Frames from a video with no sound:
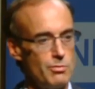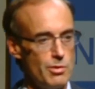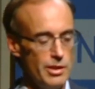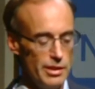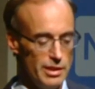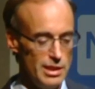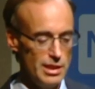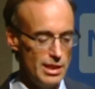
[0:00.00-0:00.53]

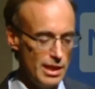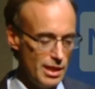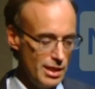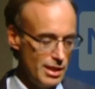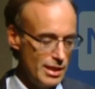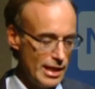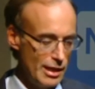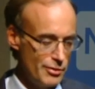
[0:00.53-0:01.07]
really
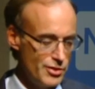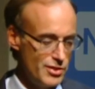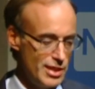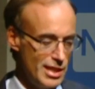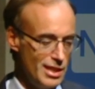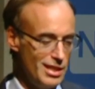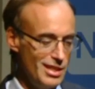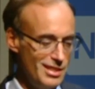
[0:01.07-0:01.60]
getting
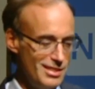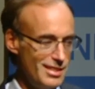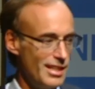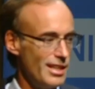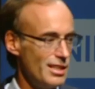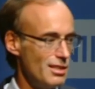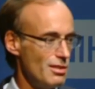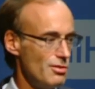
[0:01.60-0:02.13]
outstanding
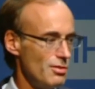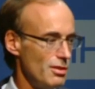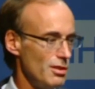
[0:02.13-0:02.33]
scientists